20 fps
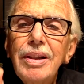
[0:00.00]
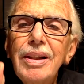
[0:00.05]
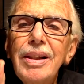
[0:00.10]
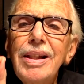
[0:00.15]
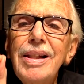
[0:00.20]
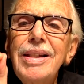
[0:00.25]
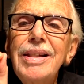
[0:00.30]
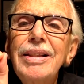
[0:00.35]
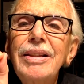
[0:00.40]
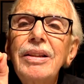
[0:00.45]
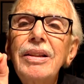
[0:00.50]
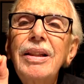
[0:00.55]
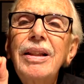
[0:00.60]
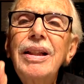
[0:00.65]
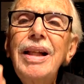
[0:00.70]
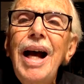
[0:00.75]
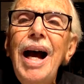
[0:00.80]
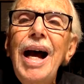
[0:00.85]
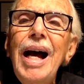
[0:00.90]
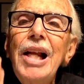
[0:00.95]
until
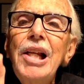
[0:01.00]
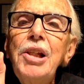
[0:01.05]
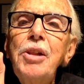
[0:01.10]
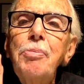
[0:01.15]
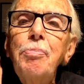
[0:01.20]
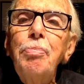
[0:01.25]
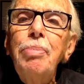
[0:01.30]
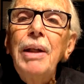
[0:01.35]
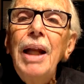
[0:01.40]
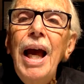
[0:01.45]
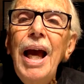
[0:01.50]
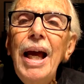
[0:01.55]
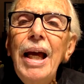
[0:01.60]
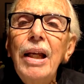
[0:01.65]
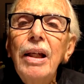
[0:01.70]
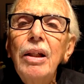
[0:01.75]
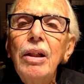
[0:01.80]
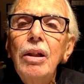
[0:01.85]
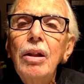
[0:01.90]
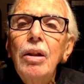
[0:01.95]
God's
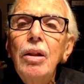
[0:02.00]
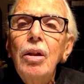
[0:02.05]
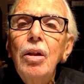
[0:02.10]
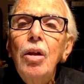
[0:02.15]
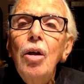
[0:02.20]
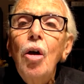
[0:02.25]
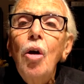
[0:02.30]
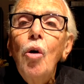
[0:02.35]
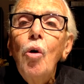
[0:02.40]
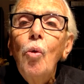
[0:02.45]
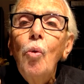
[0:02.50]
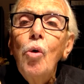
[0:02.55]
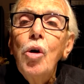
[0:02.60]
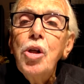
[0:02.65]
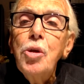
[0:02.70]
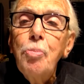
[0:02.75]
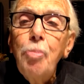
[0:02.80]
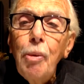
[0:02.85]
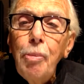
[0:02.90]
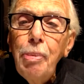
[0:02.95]
plan
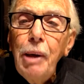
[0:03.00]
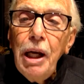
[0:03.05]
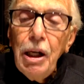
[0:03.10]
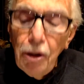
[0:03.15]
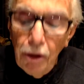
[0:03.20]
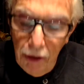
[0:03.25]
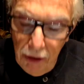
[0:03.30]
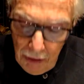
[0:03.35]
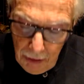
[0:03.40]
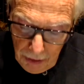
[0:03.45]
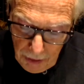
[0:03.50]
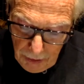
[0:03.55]
was prepared.